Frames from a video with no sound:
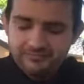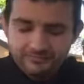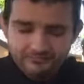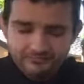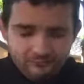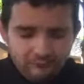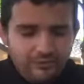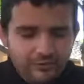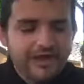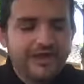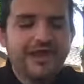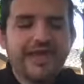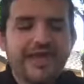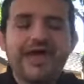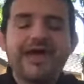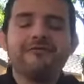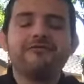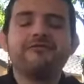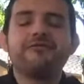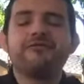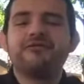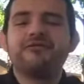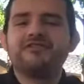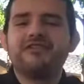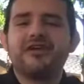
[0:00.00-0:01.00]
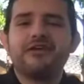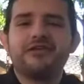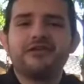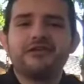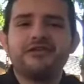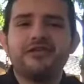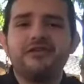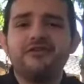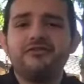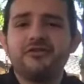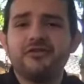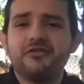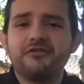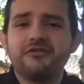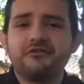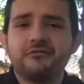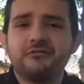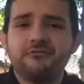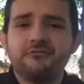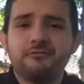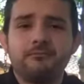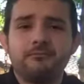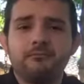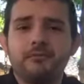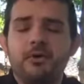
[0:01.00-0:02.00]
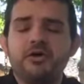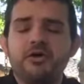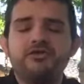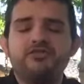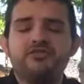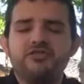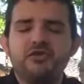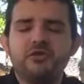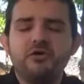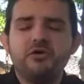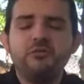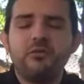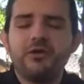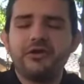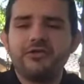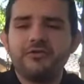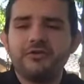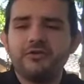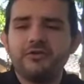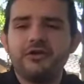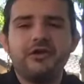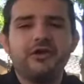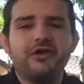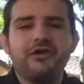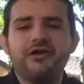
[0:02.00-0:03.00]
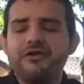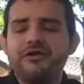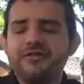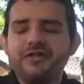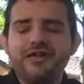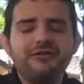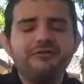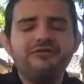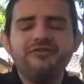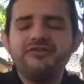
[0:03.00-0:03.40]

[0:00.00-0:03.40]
right after the second stage because of monsoon weather. That